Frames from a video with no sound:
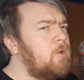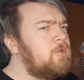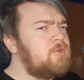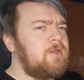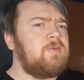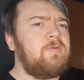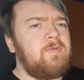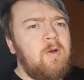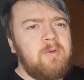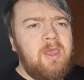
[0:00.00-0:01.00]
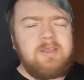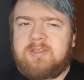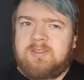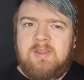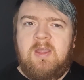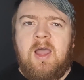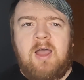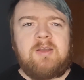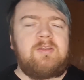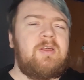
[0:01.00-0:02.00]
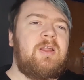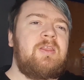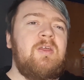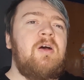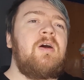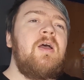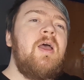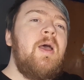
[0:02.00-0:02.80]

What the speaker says: going to try and do phone cases. They're harder than I thought,